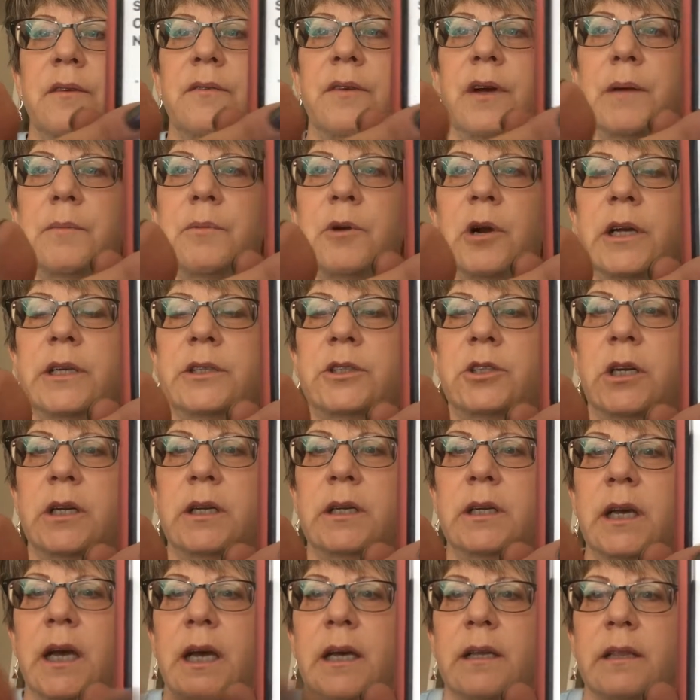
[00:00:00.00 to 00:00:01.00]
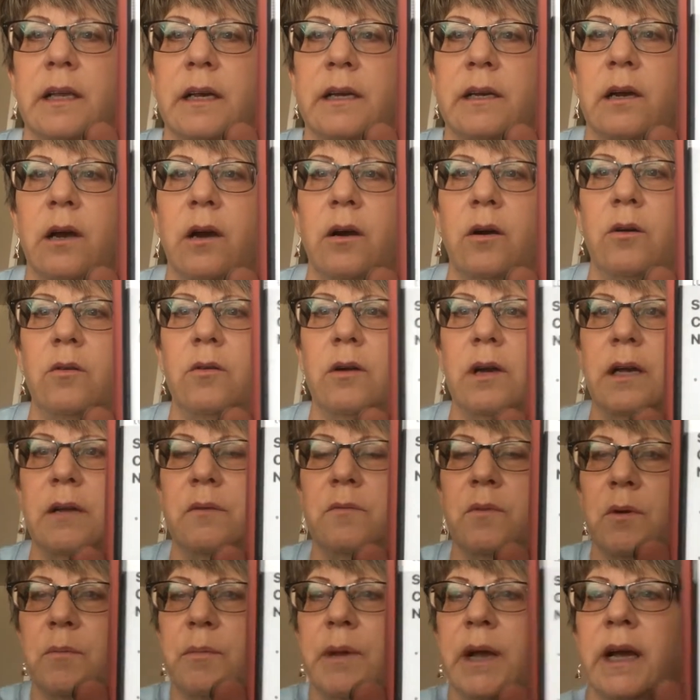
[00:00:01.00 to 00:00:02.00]
a vibration. I let go and
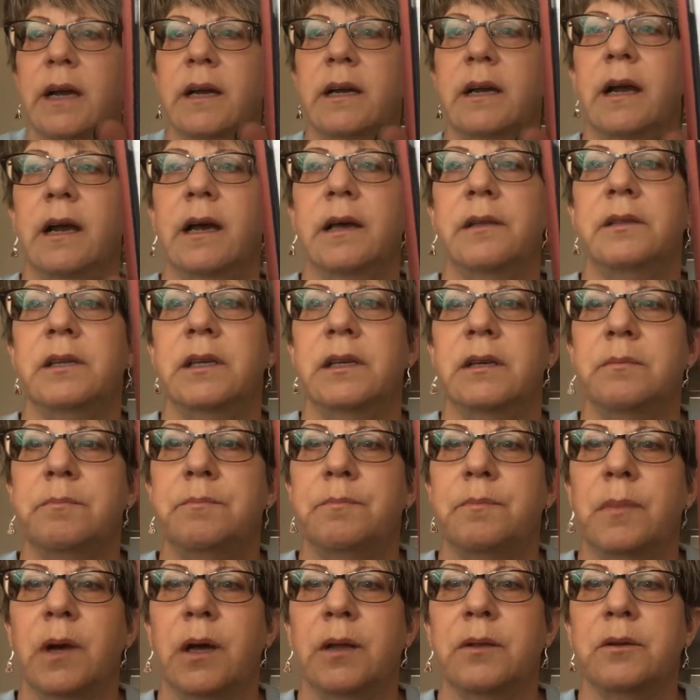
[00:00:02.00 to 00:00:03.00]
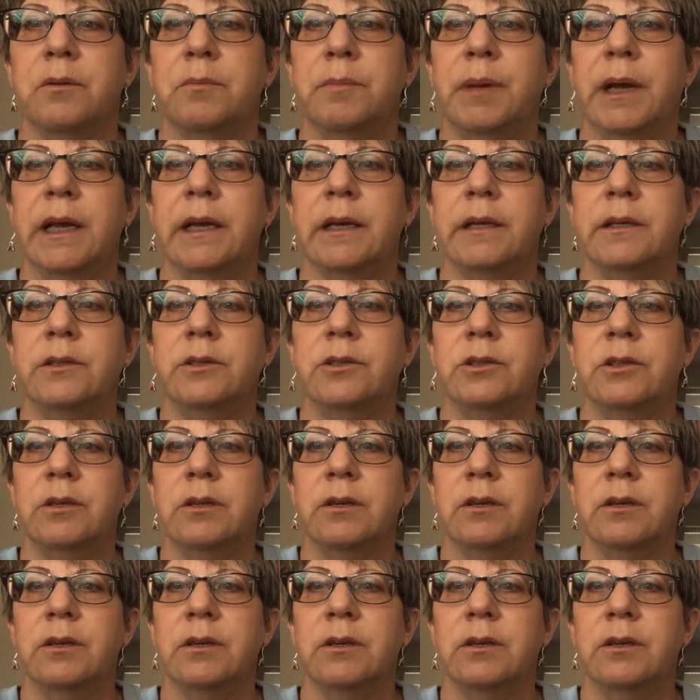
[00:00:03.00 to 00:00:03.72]
we're back on the other page.